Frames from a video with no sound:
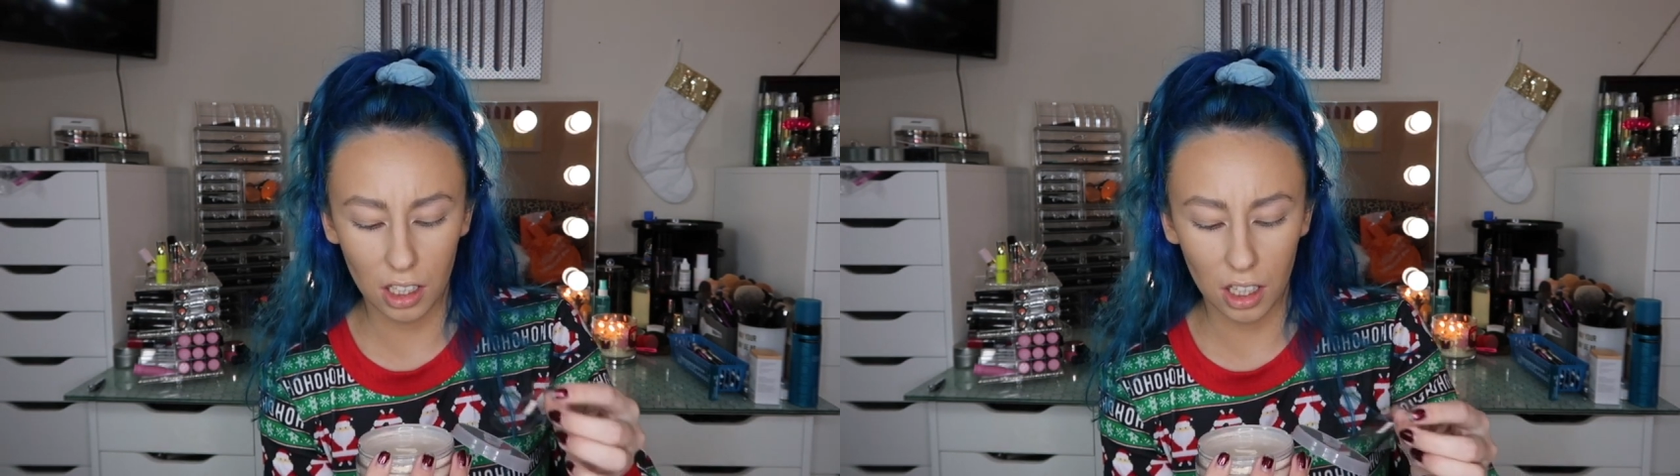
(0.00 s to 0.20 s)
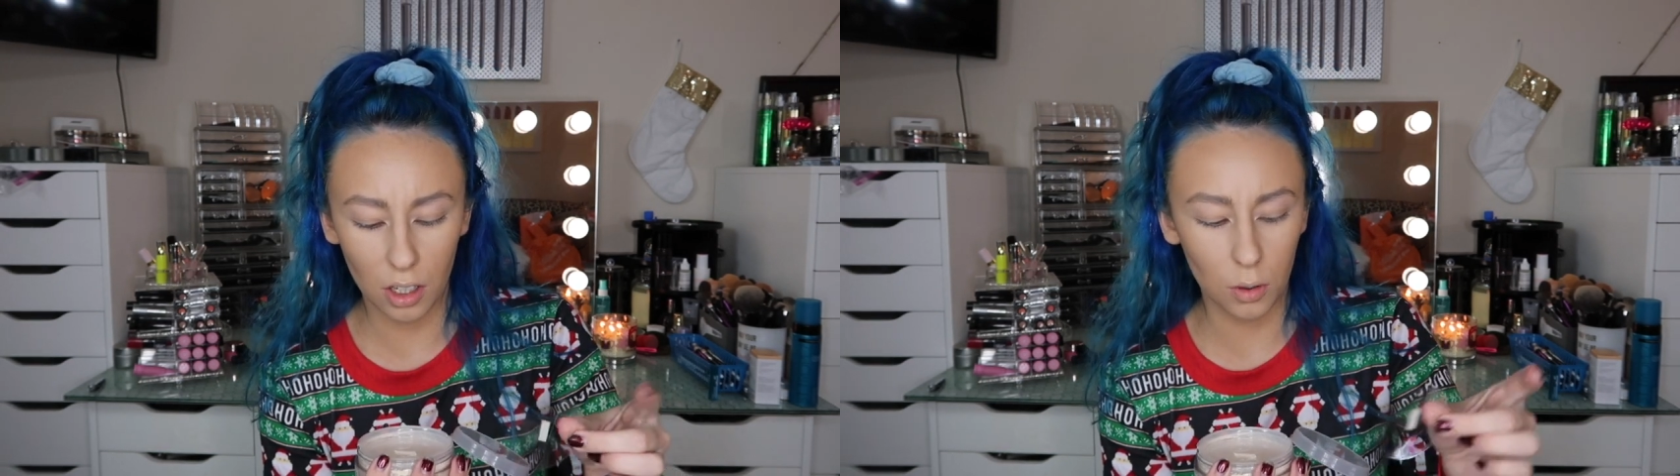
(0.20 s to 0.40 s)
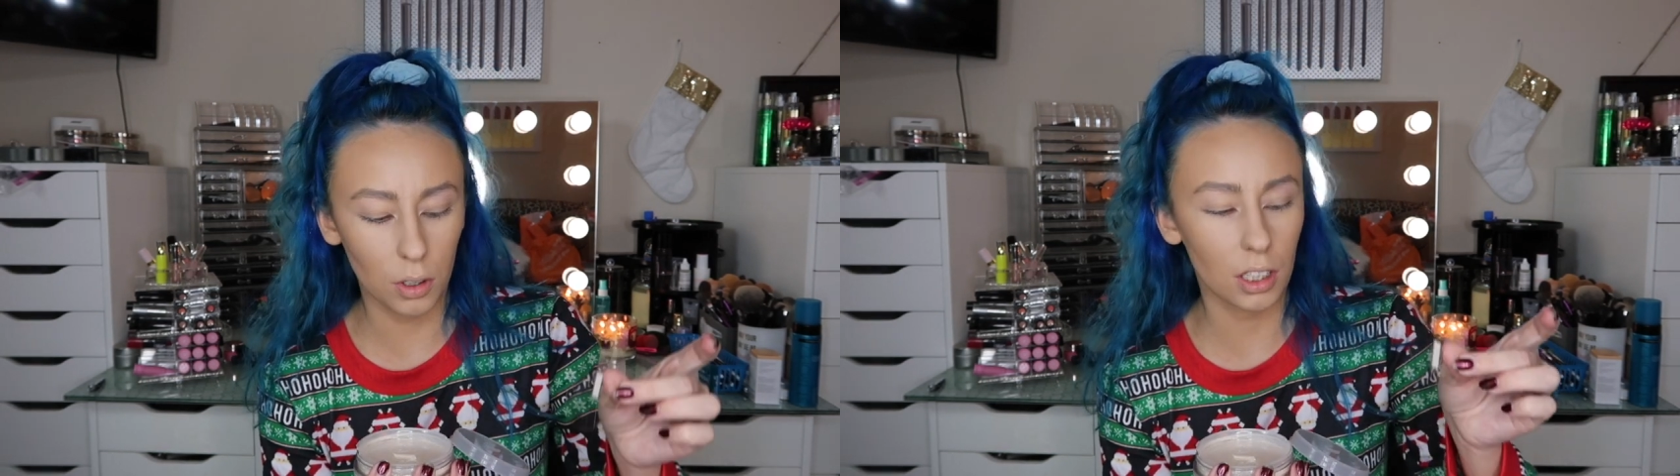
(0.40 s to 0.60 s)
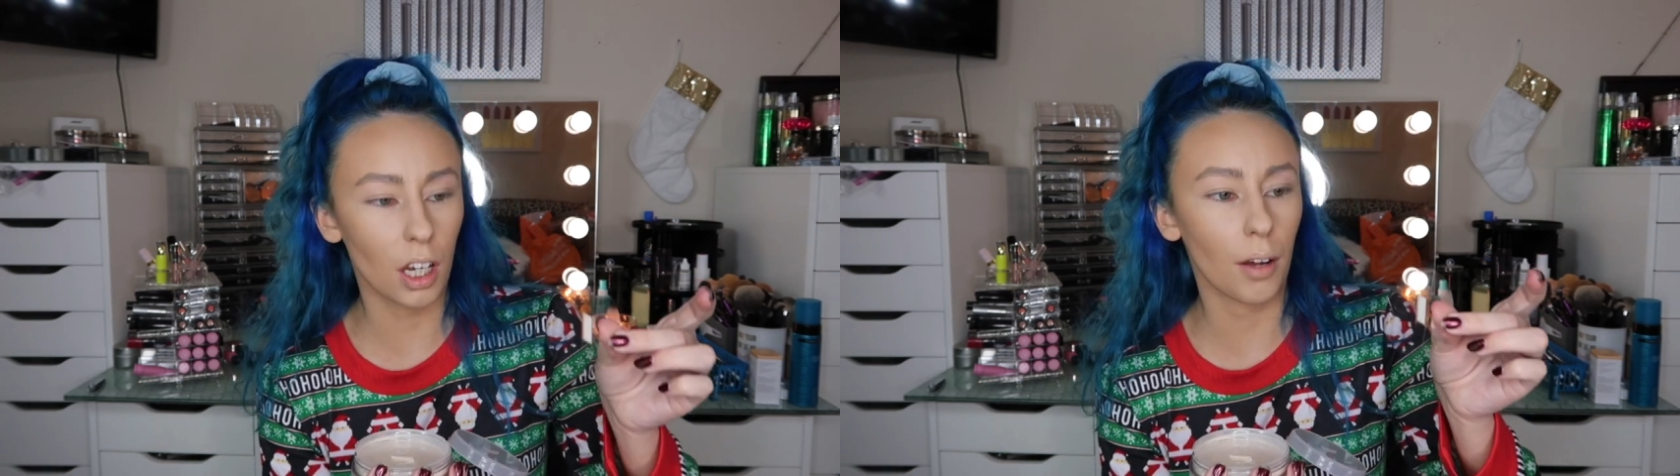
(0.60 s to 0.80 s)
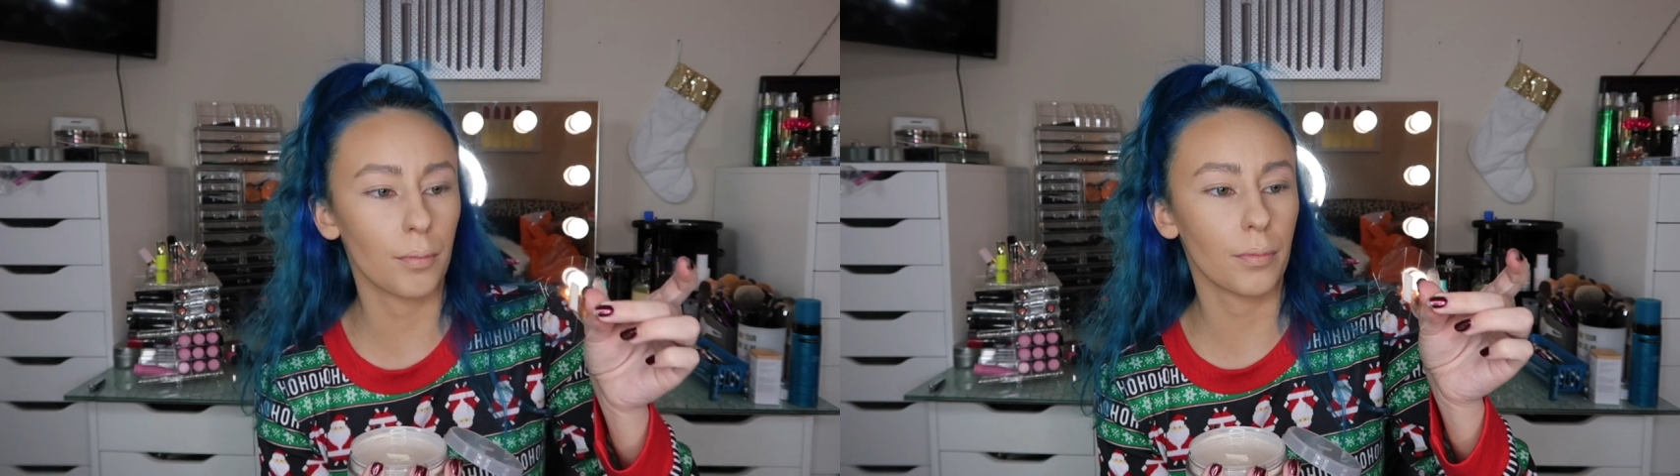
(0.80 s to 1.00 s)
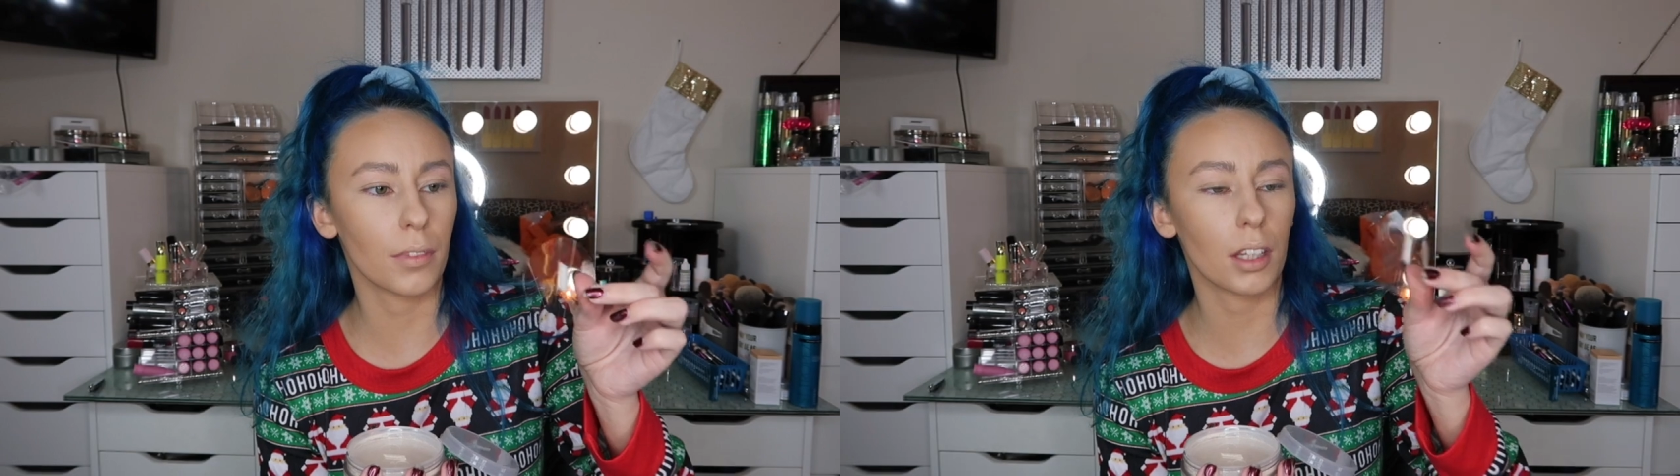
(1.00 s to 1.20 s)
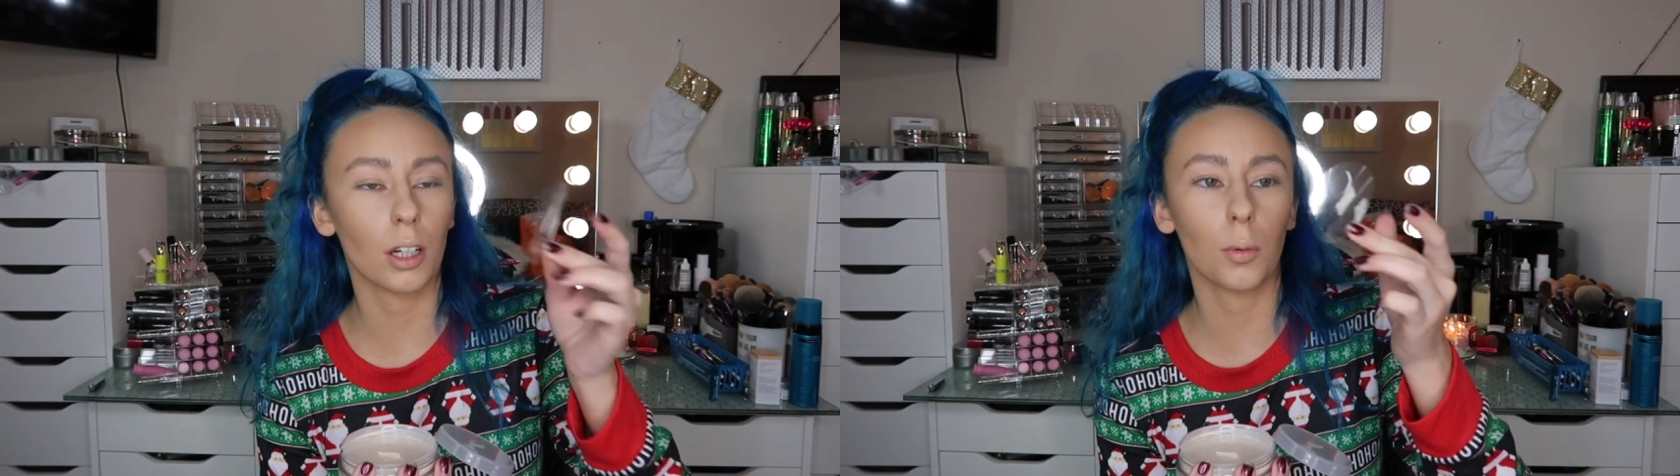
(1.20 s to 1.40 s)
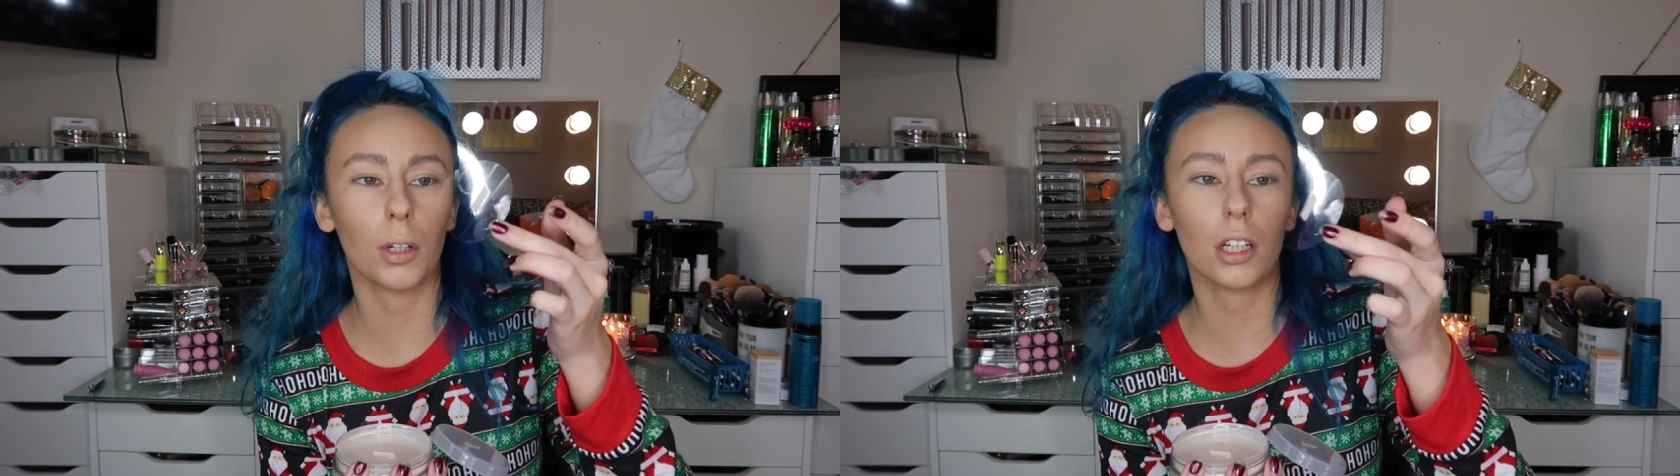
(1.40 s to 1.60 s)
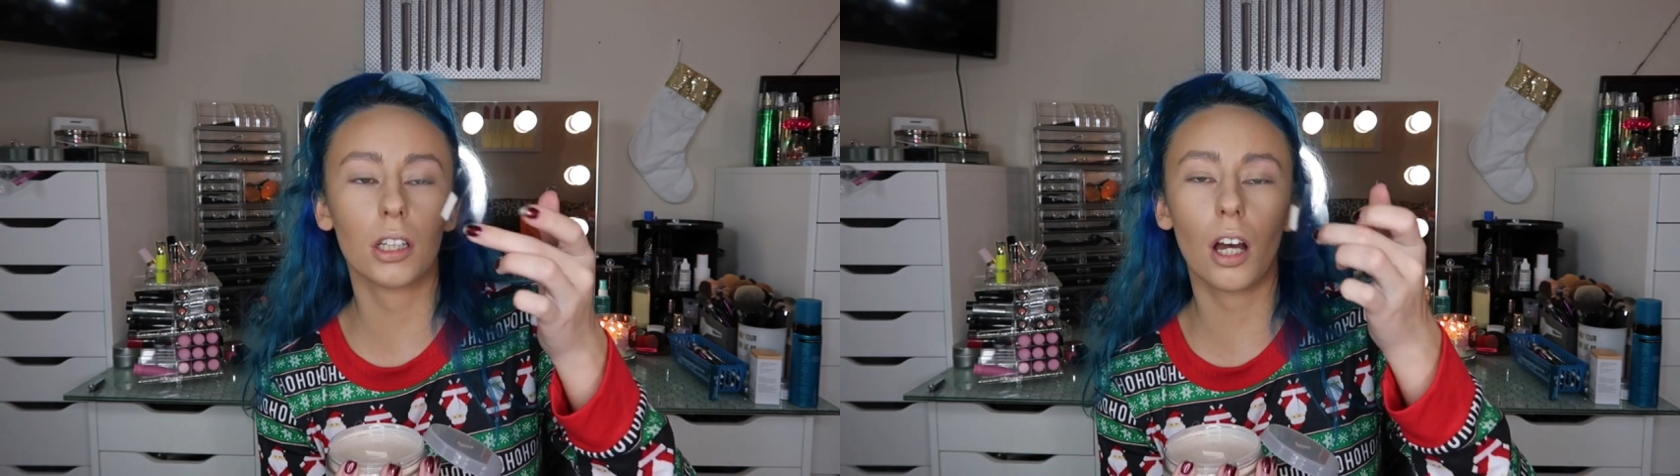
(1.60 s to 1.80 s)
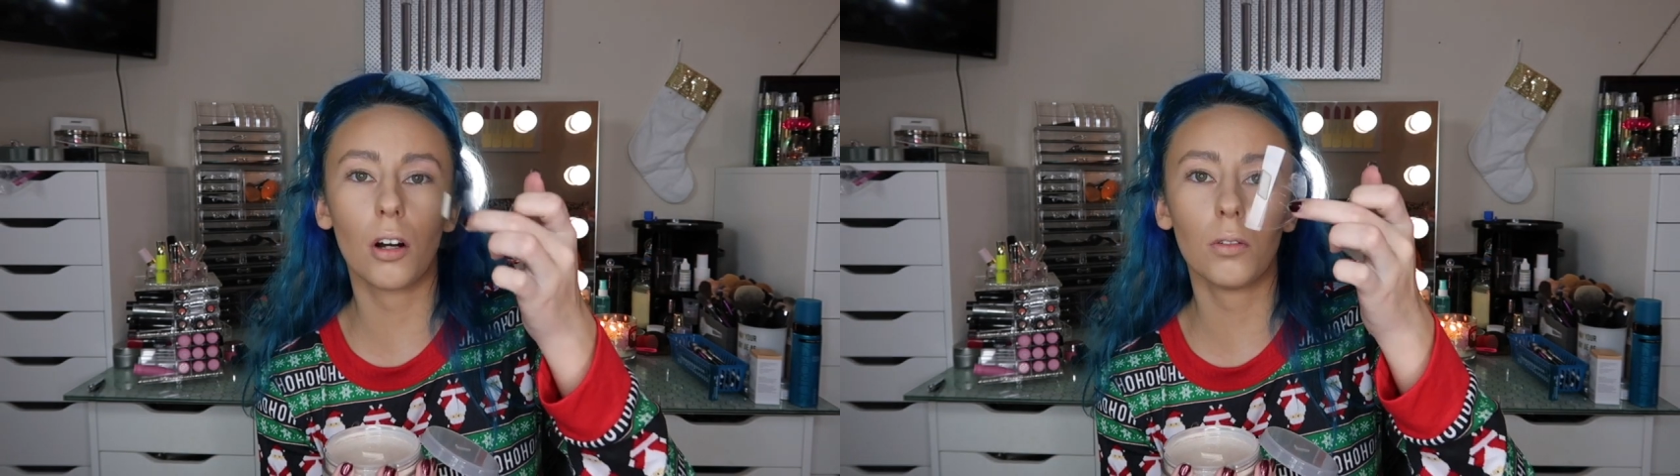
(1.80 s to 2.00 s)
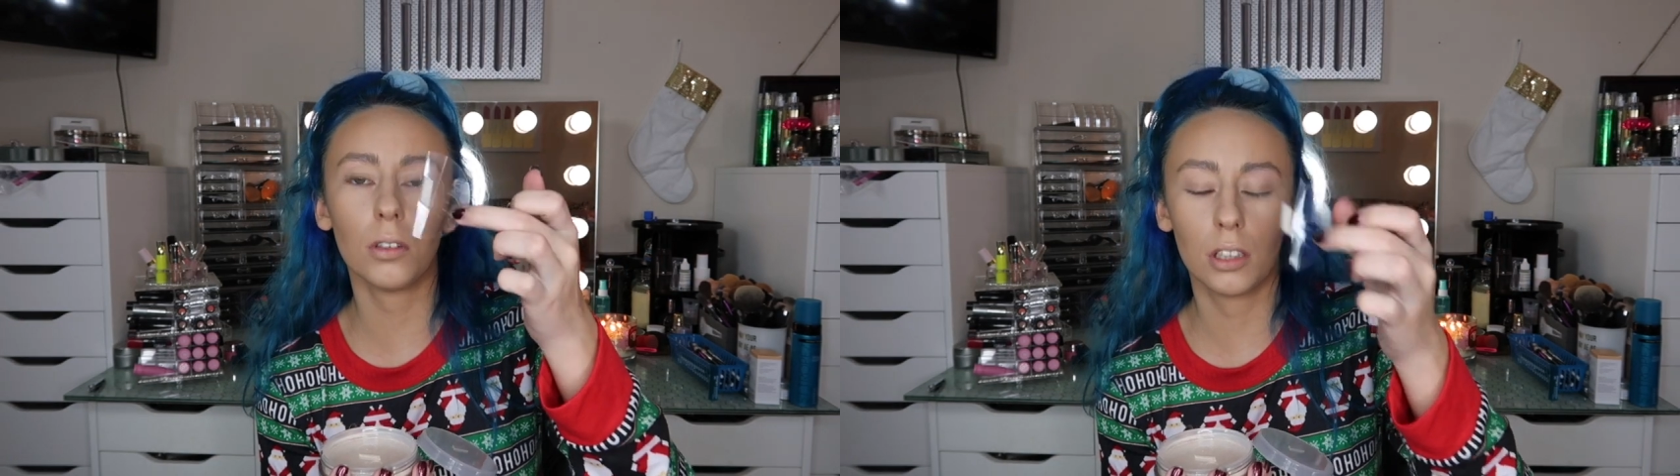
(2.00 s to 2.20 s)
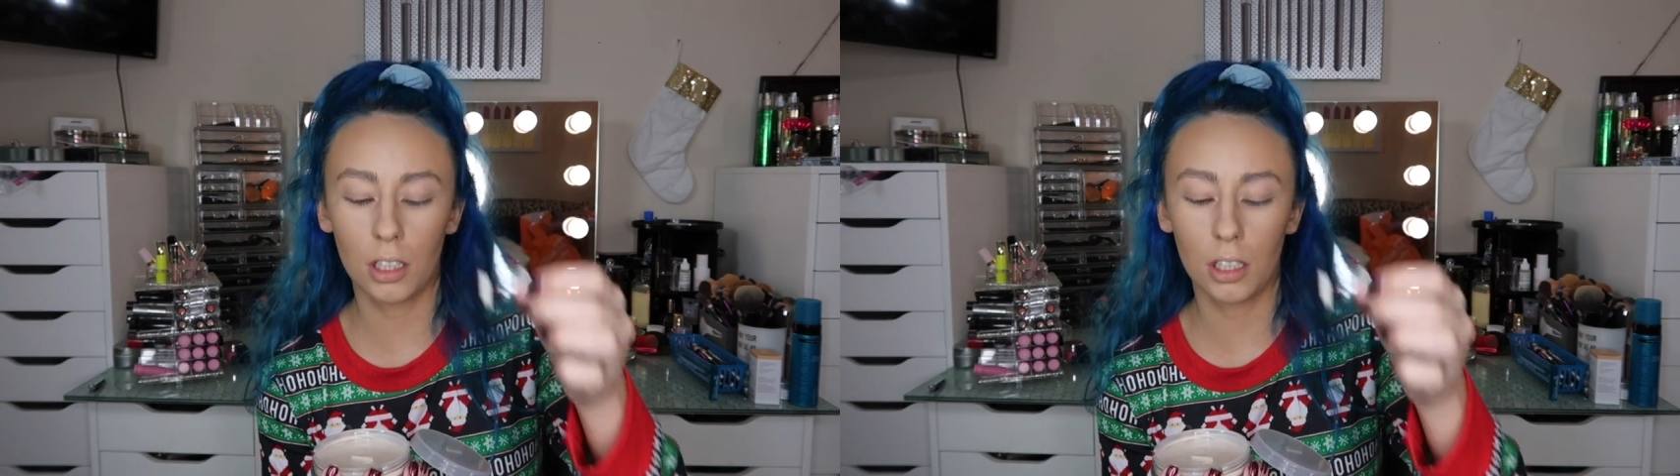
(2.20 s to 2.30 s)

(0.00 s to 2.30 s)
Oh yeah, there we go.